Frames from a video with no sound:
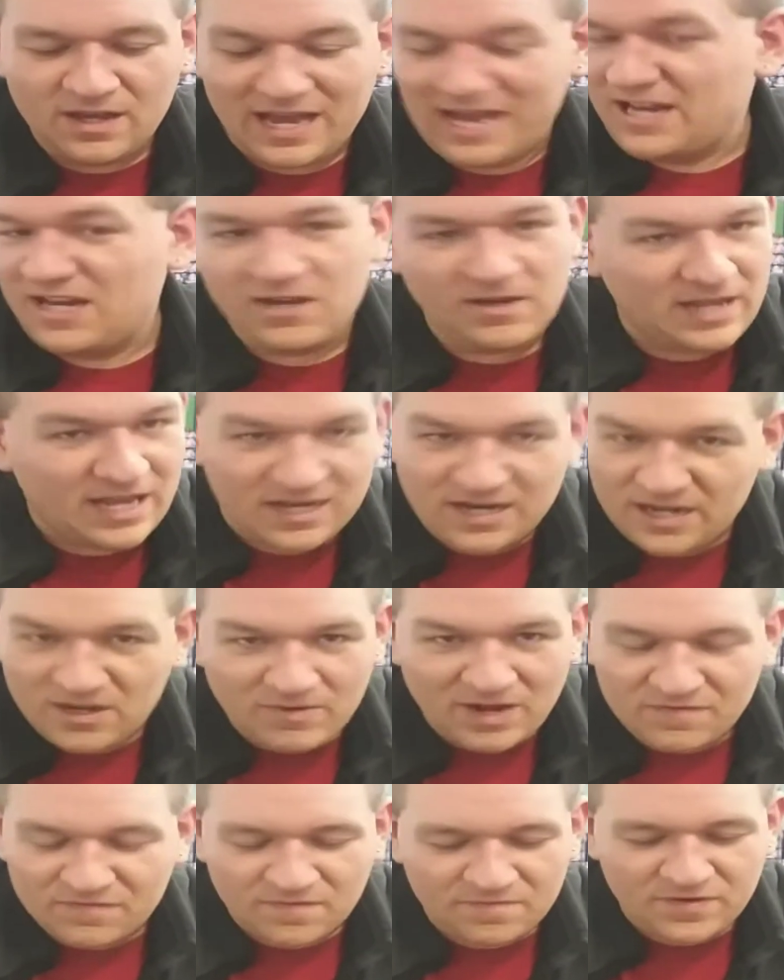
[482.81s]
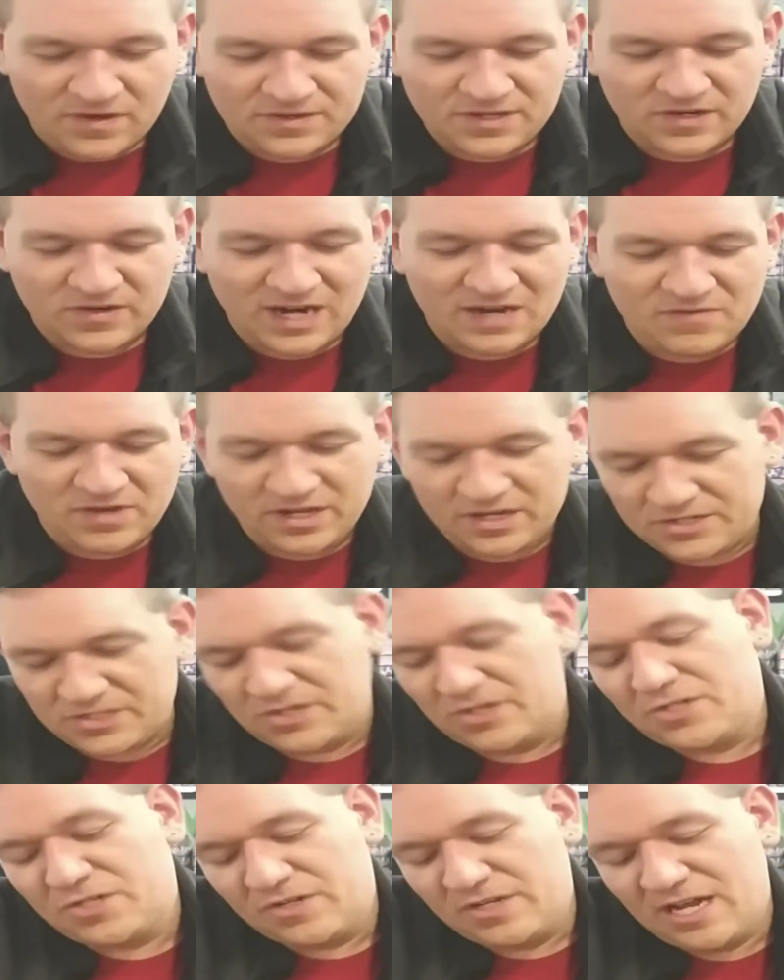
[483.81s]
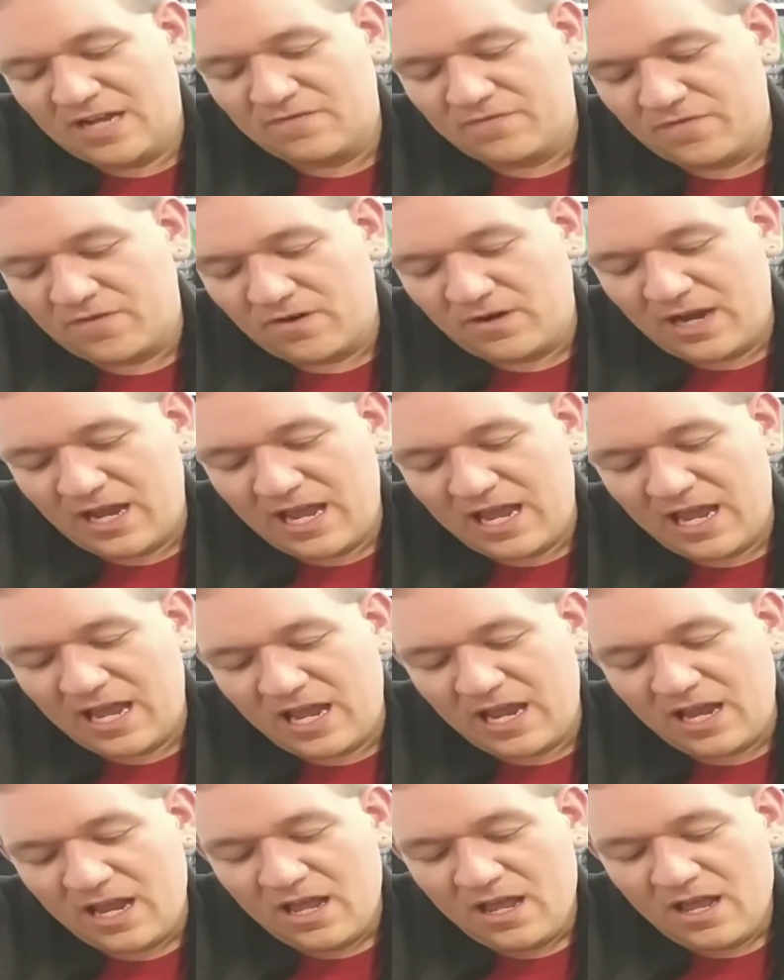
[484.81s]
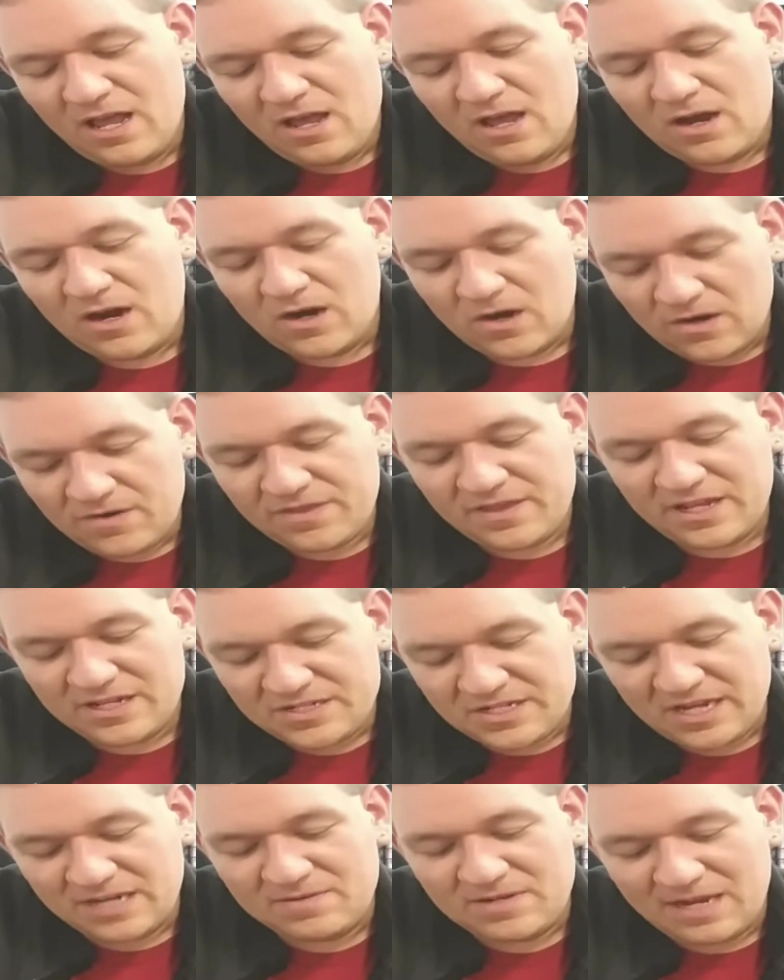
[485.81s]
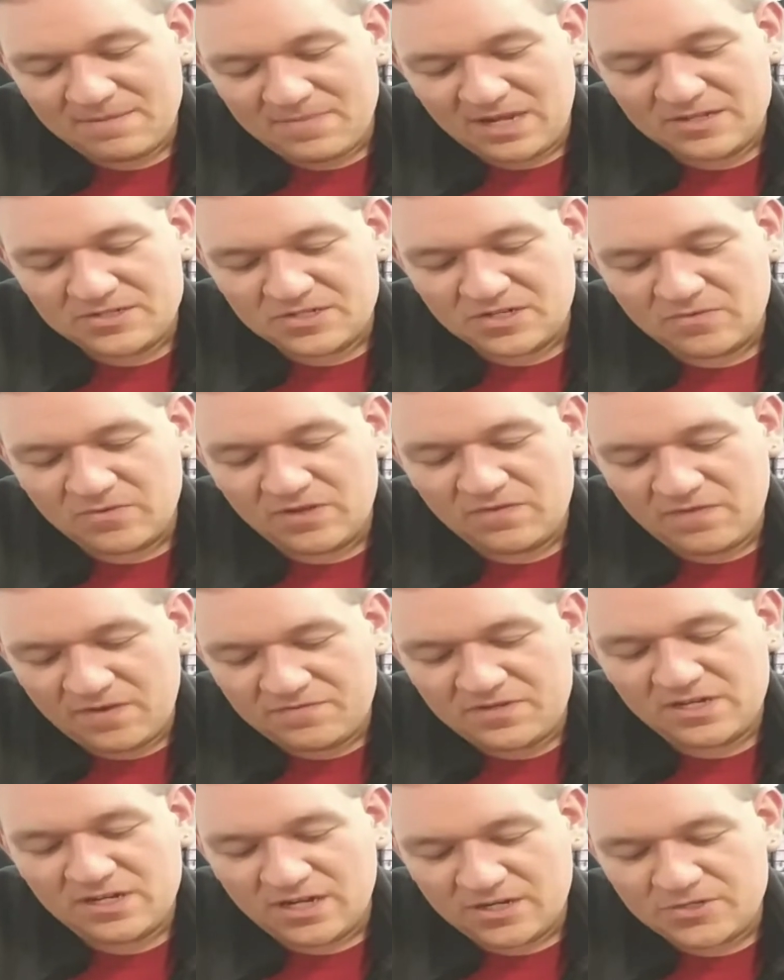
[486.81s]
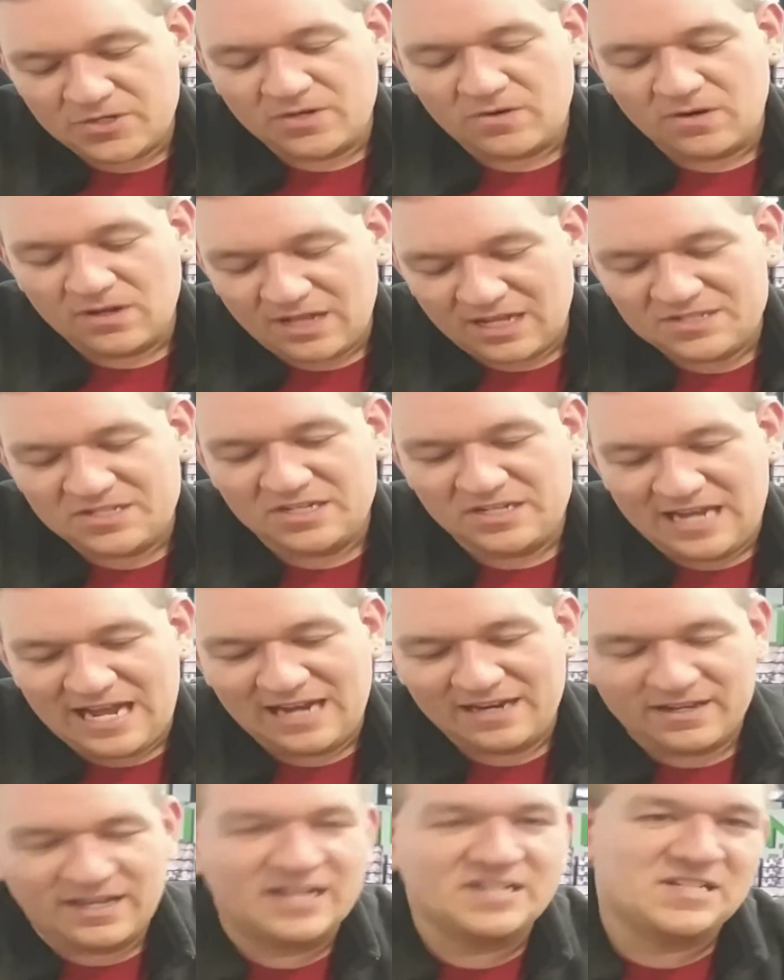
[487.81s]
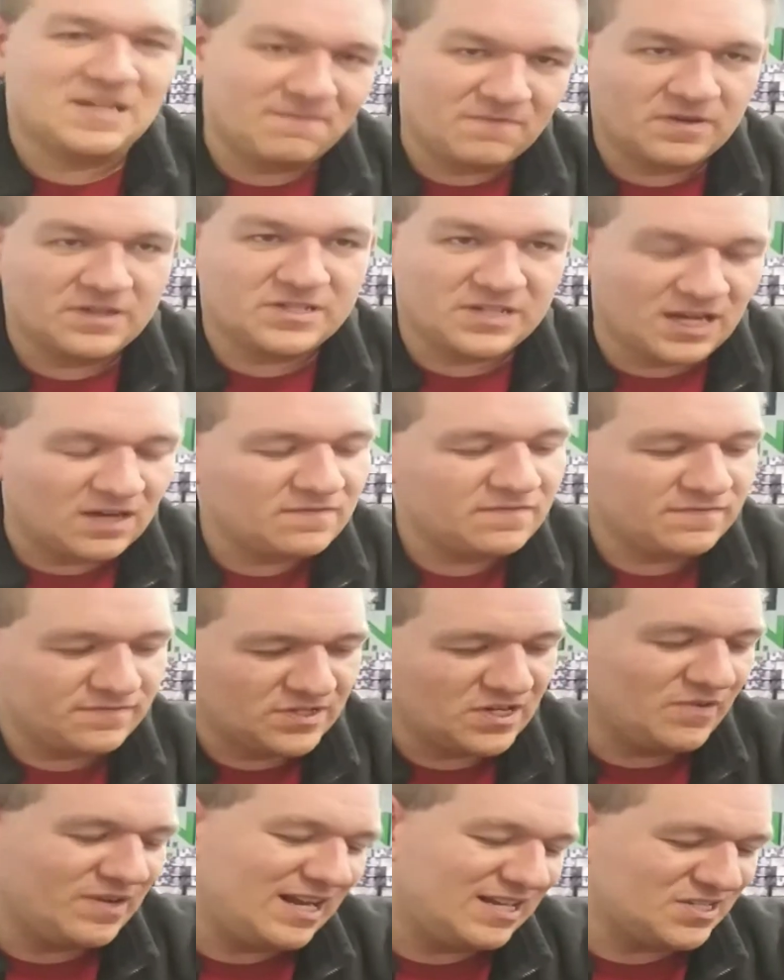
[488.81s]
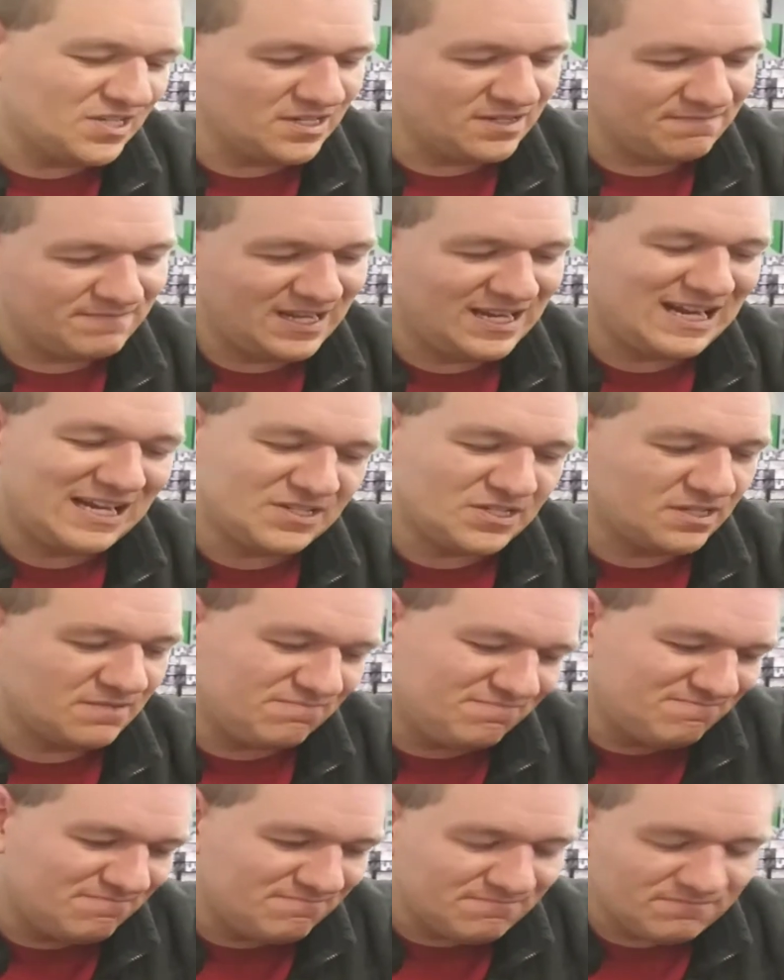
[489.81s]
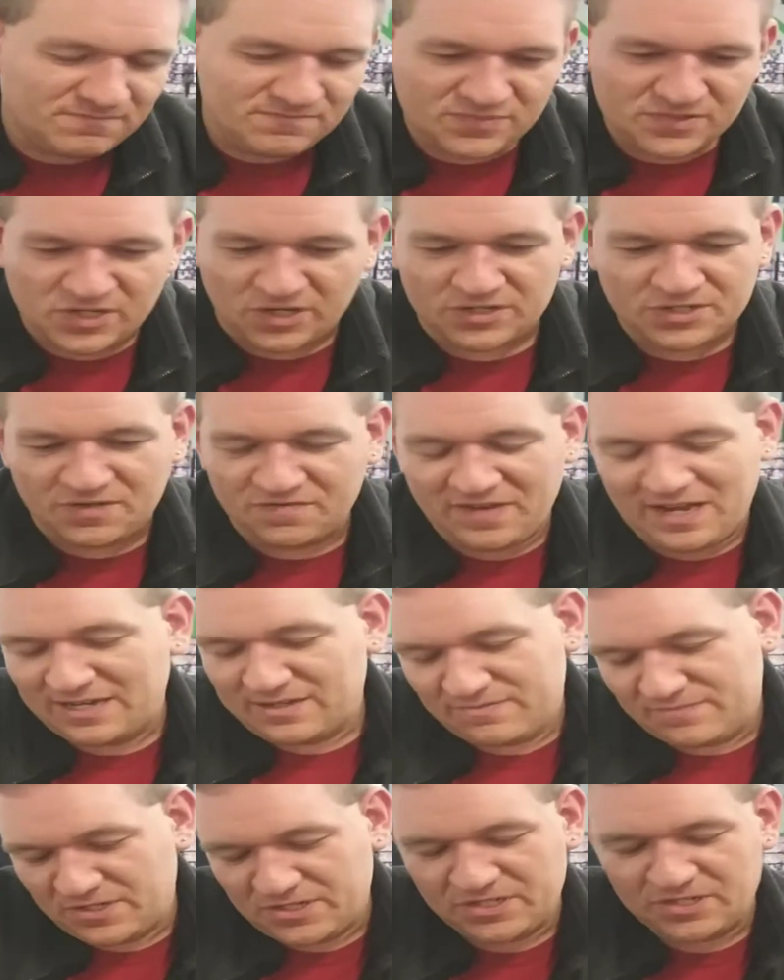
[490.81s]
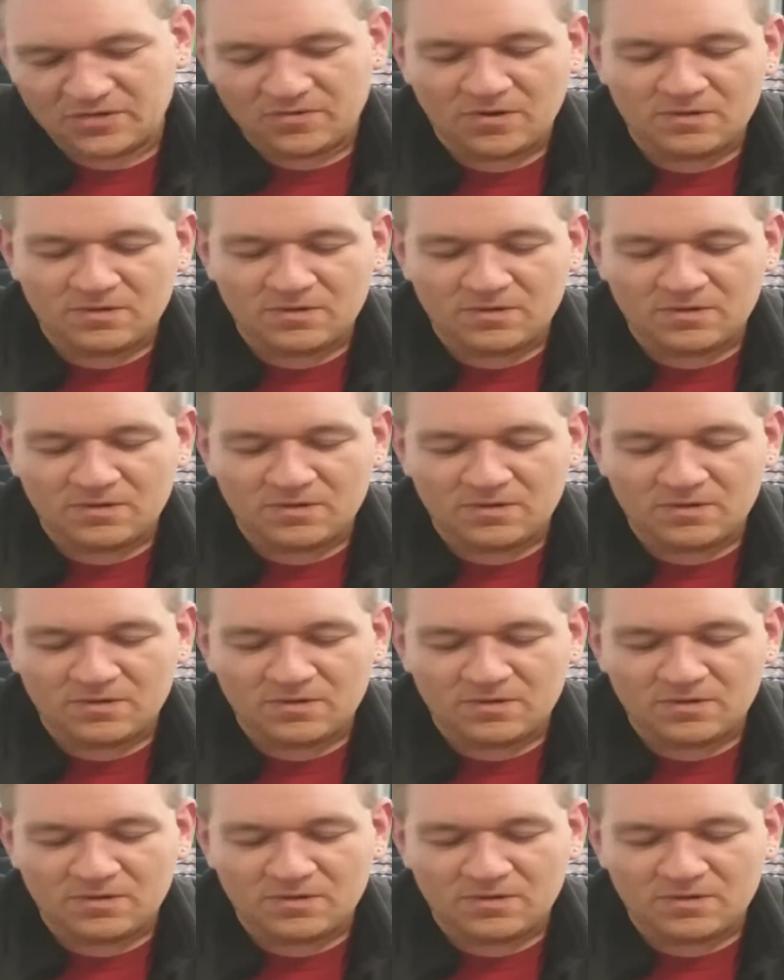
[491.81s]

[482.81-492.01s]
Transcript: In any way from field to grave, you get to search your deck for a Earth insect type monster with 1500 or less attack. Except so it has a search effect, which is cool.